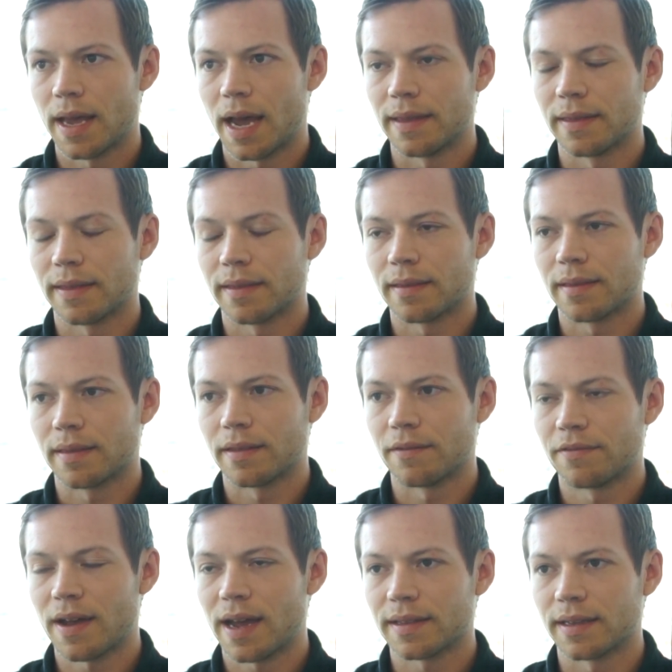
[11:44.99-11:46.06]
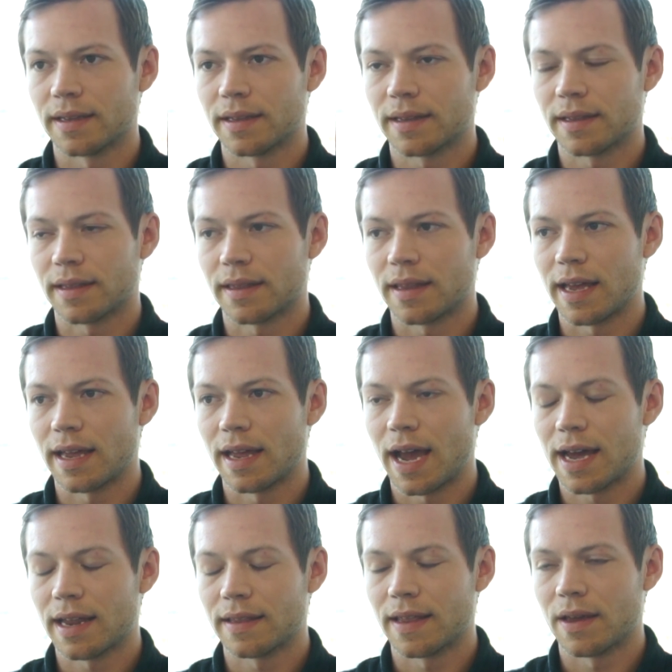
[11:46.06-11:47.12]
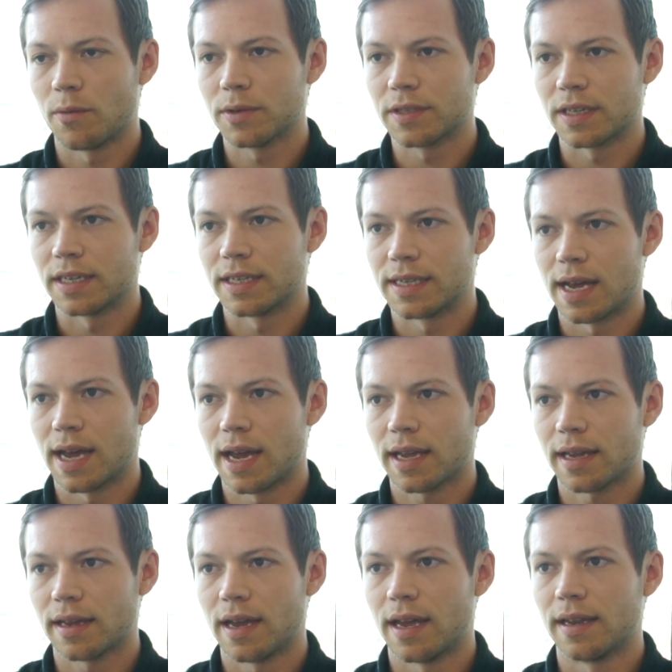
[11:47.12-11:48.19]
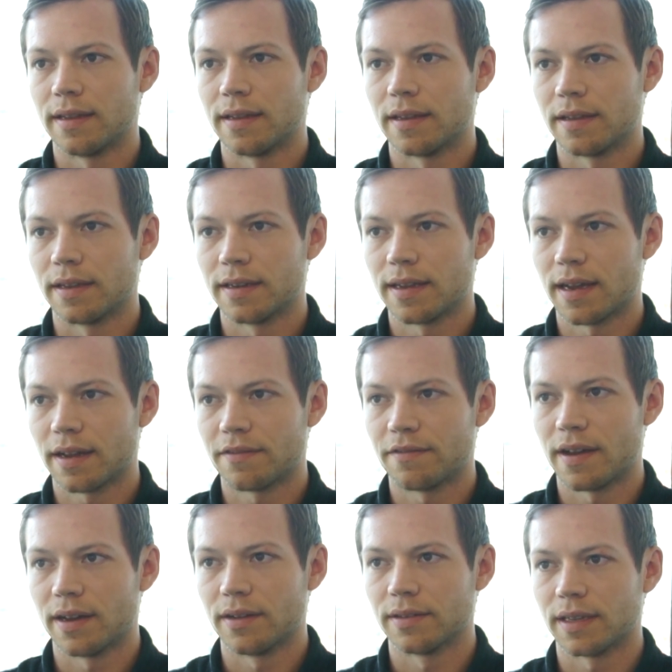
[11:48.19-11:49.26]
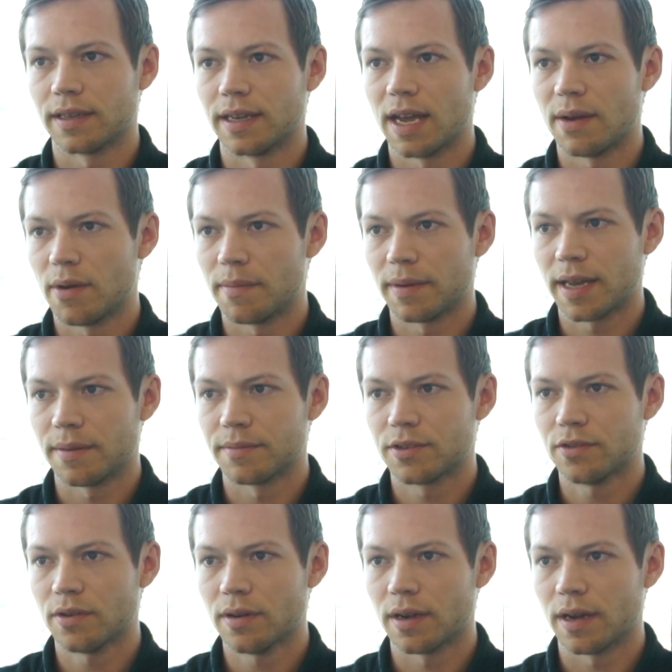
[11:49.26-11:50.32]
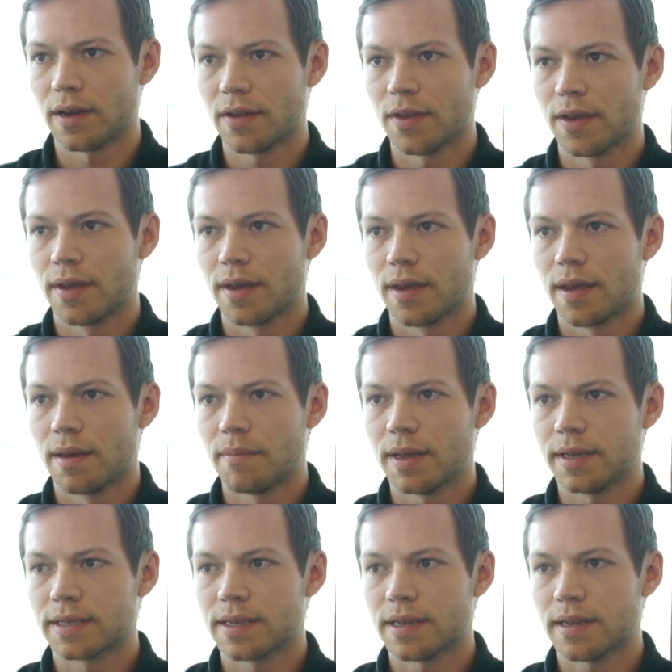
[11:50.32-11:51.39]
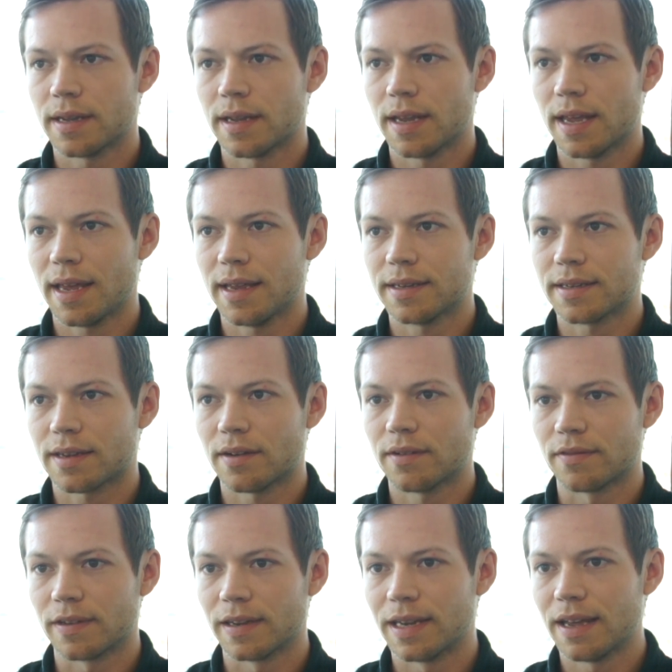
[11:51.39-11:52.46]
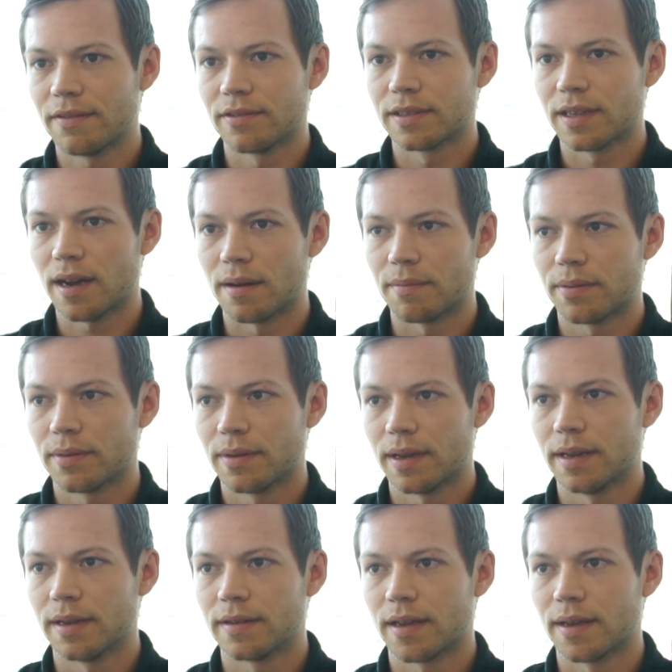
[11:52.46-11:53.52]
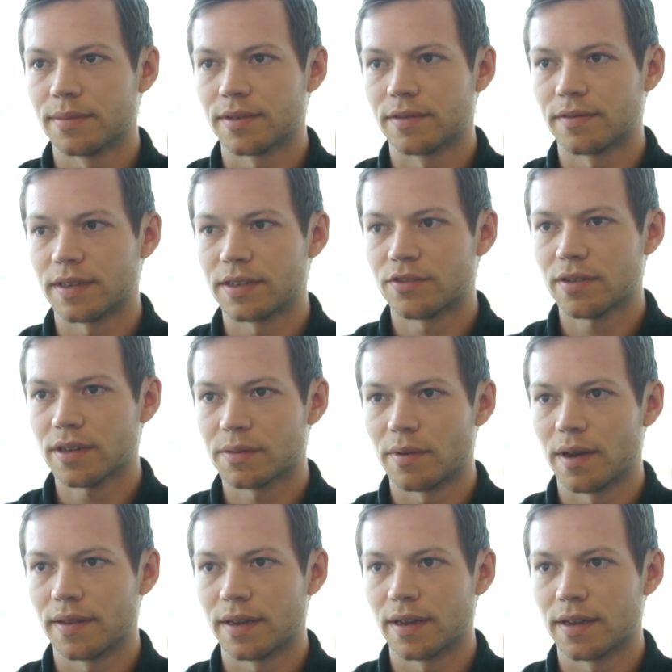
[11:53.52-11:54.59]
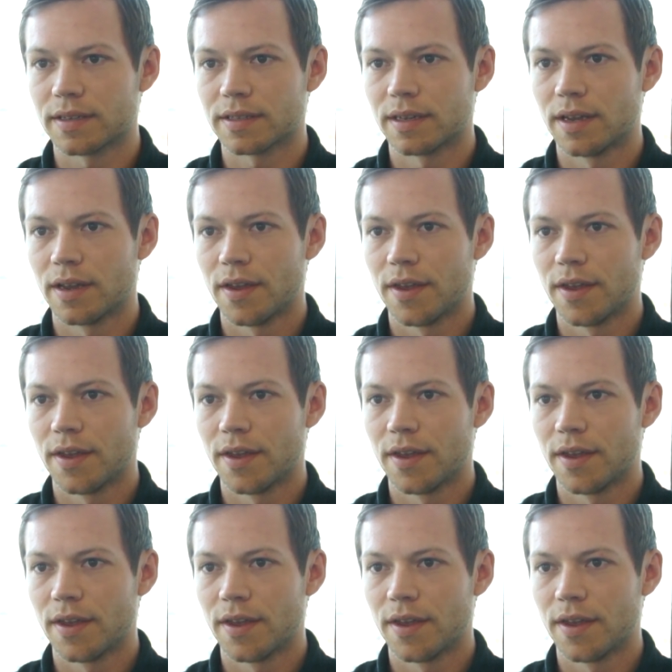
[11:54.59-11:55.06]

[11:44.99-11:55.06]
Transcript: And the fact that they had, there was an attack and the attack failed and the network became stronger means that it's kind of leveled up in terms of its trustworthiness.